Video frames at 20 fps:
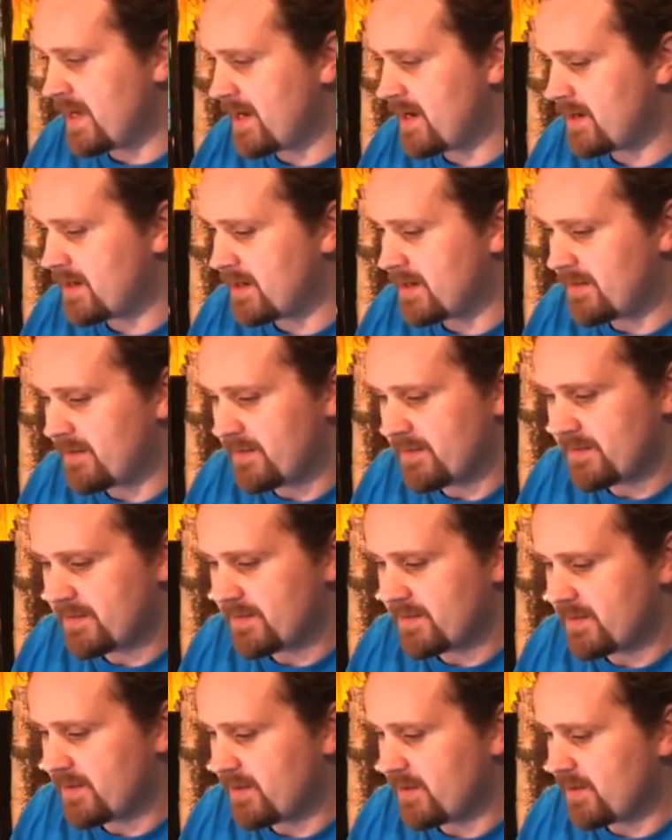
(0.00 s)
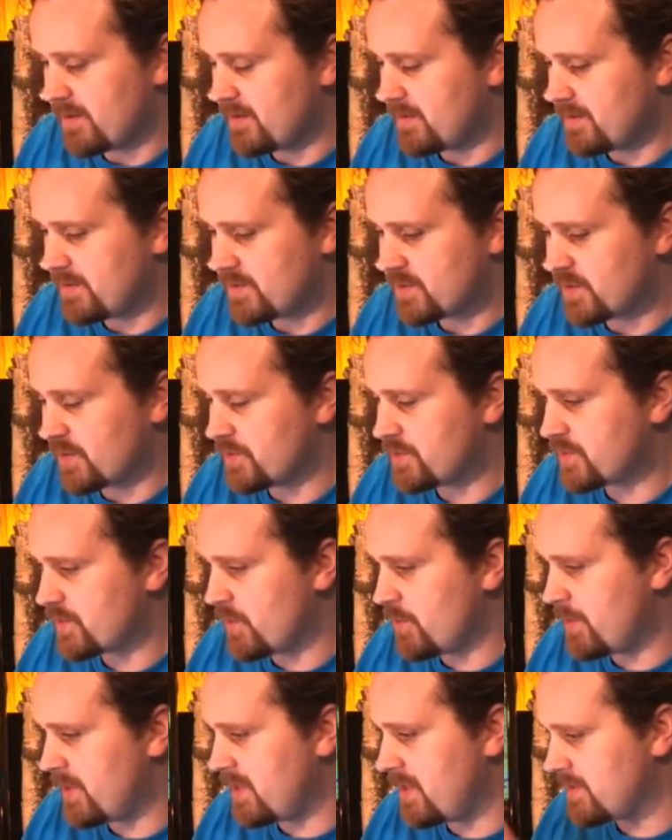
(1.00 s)
Uh, so, so,
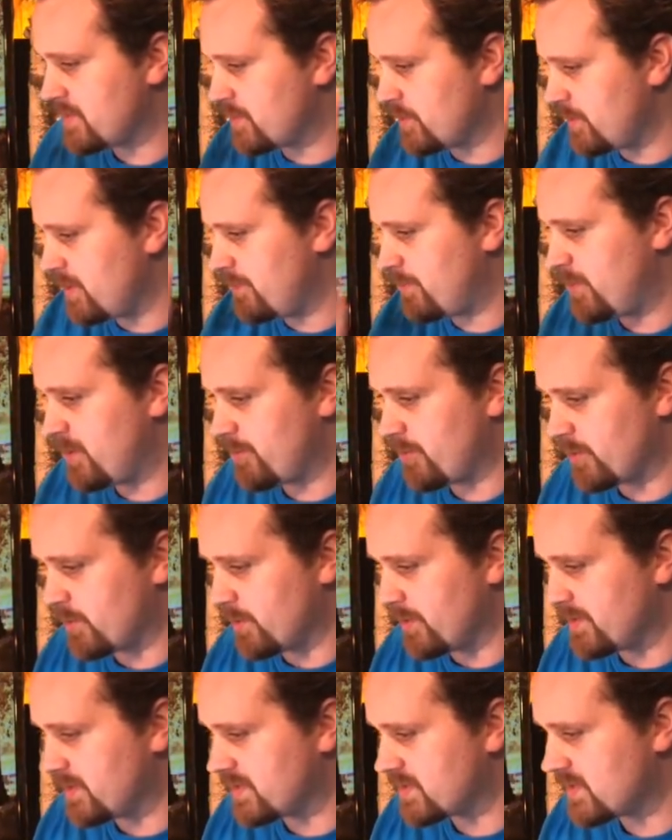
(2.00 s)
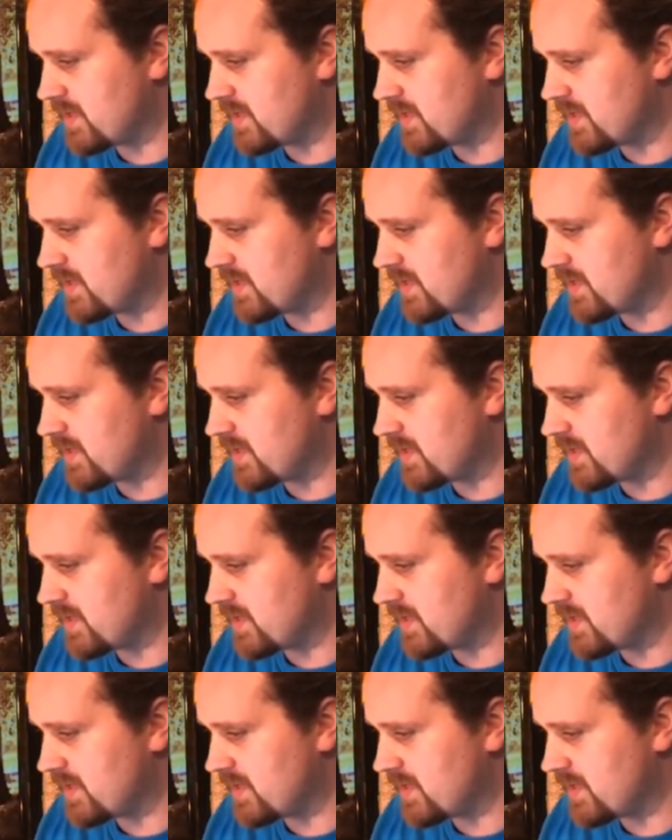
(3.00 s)
many, so many people are with us.